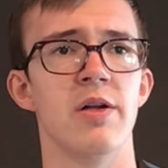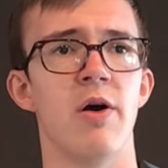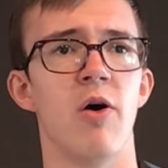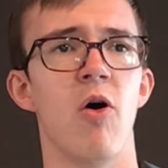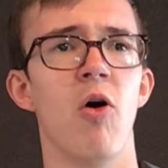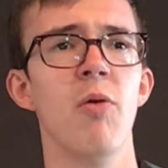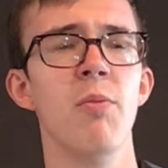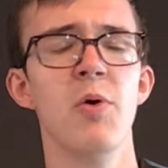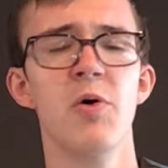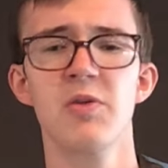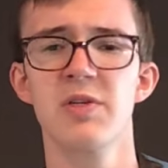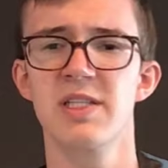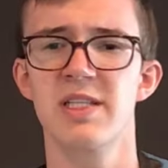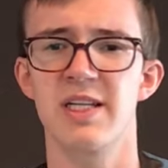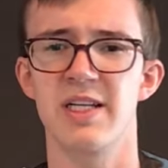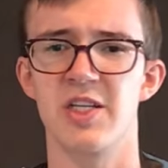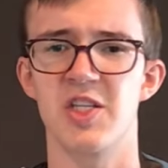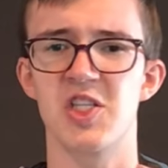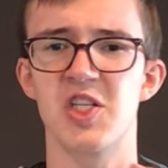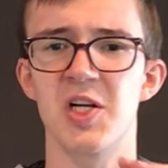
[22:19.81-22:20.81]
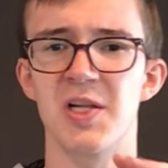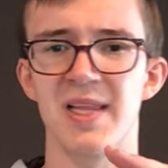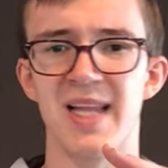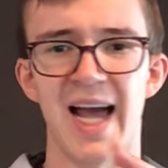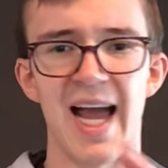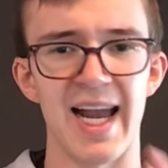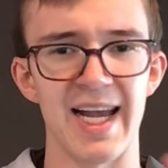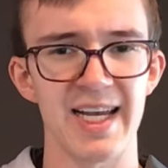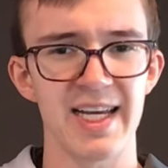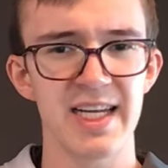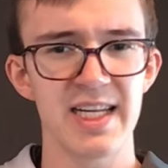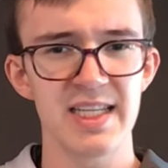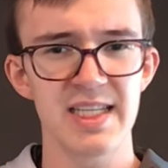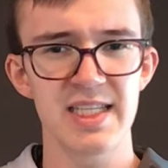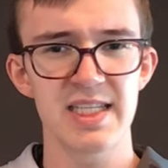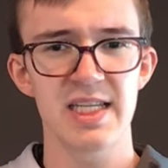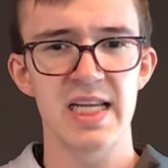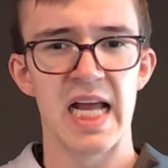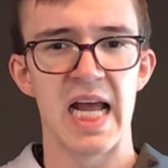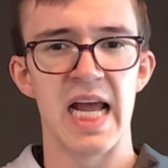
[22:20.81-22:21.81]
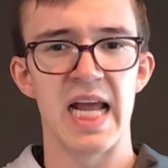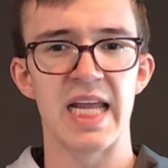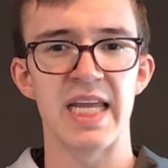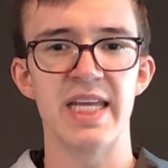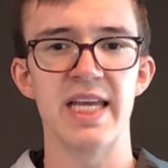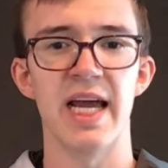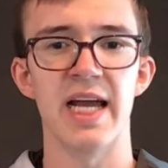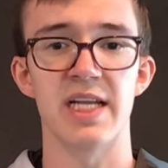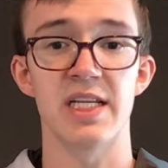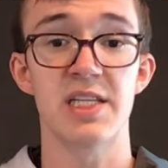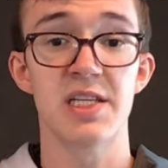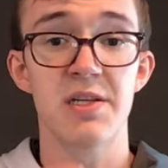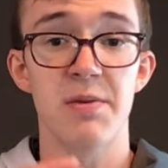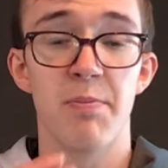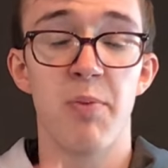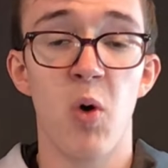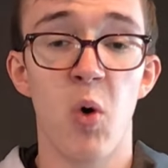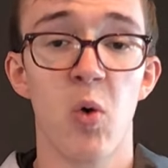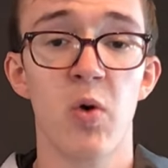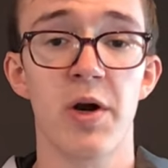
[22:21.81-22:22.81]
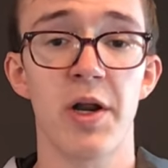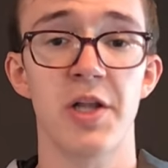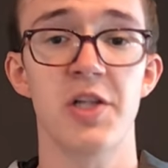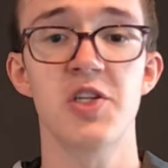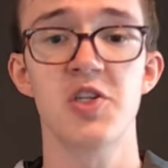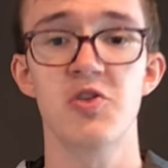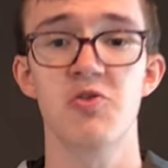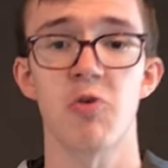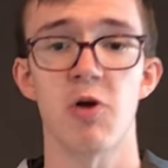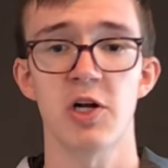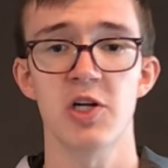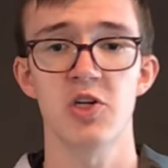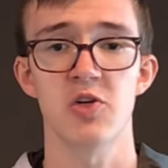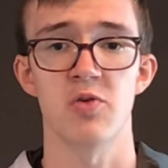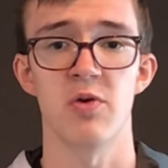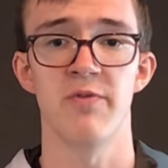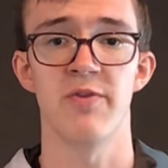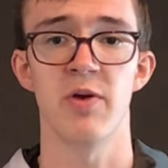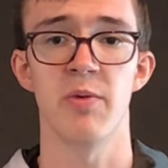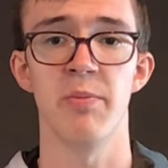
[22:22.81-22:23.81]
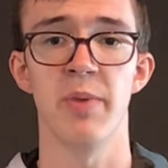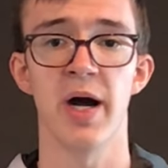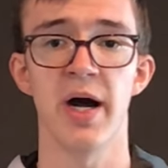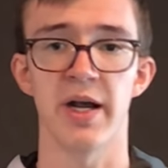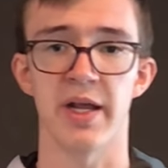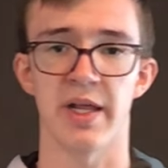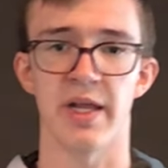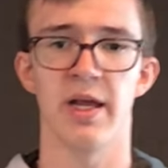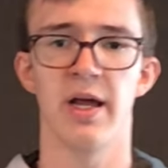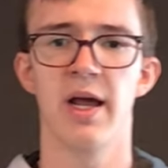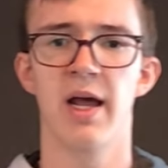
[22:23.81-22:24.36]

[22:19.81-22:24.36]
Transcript: almost gelatinous yet supported structure of your body.